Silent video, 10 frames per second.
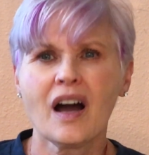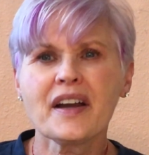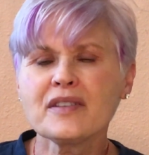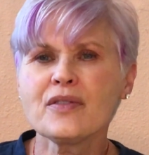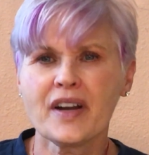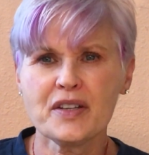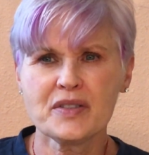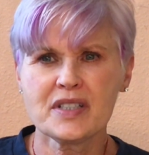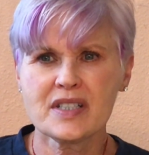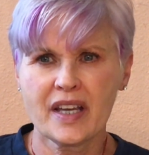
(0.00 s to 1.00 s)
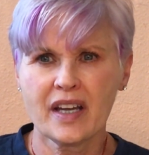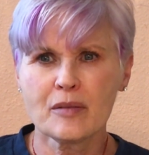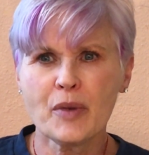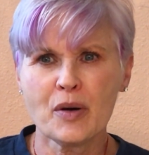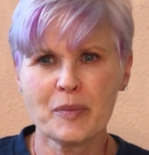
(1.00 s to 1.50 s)
I invite you to take a
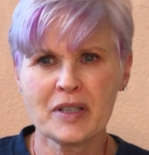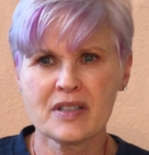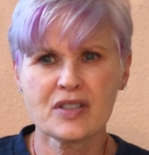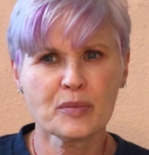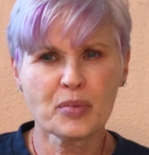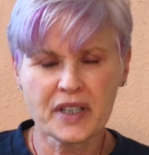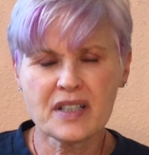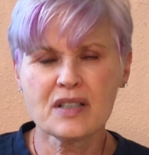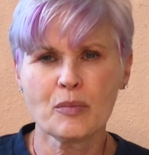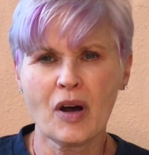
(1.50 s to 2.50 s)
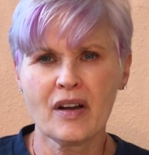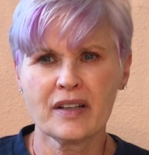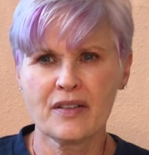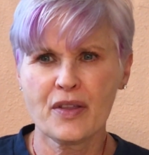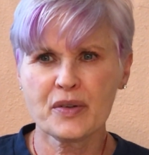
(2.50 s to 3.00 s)
moment to bring to
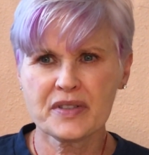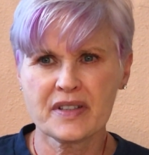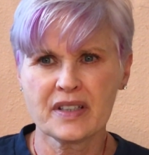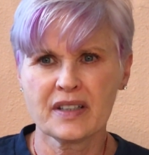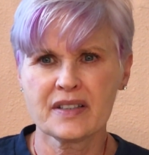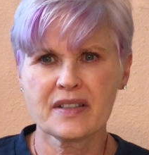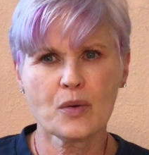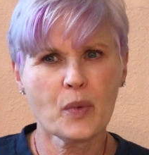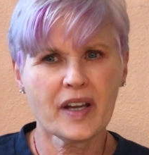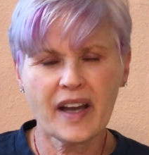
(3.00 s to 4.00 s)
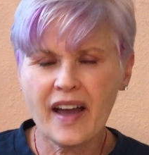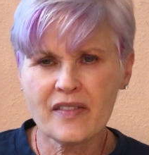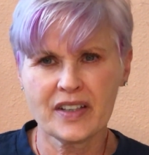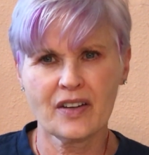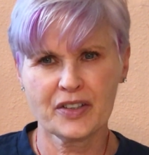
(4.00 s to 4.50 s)
mind those things that weigh
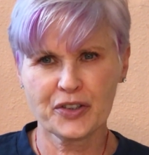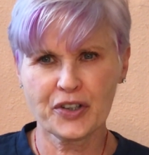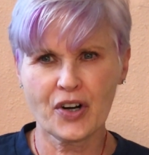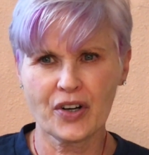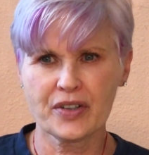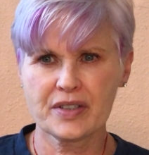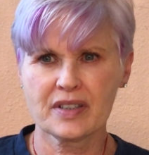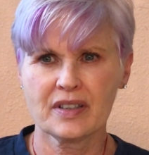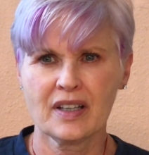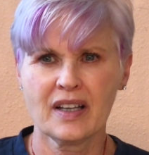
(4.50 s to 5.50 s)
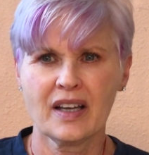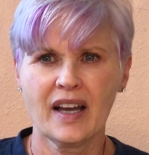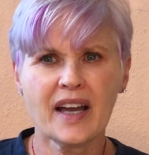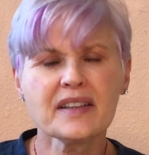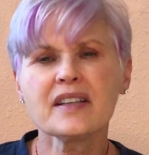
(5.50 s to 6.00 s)
heavy on your heart
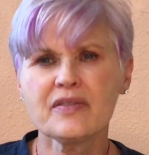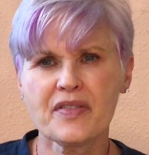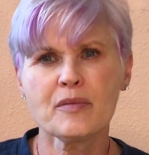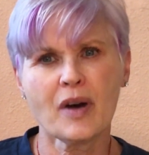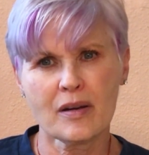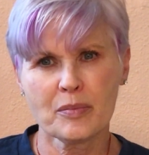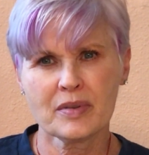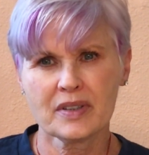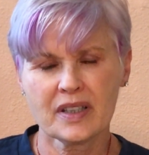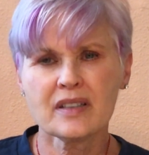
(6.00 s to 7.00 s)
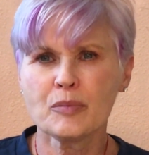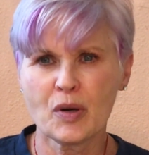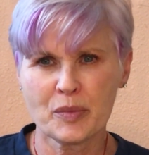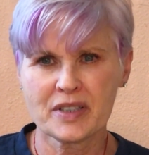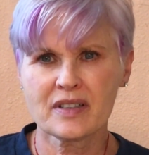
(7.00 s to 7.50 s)
and lift them up in a
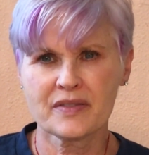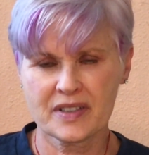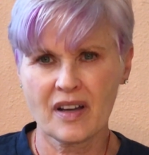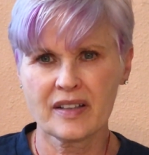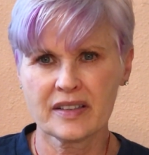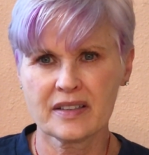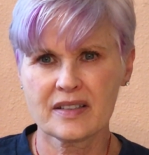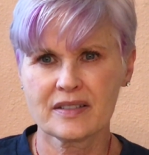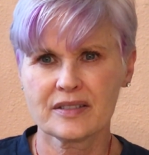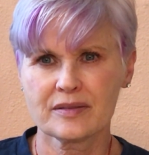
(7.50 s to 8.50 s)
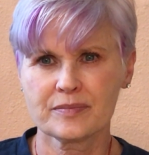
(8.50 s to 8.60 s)
moment of silence.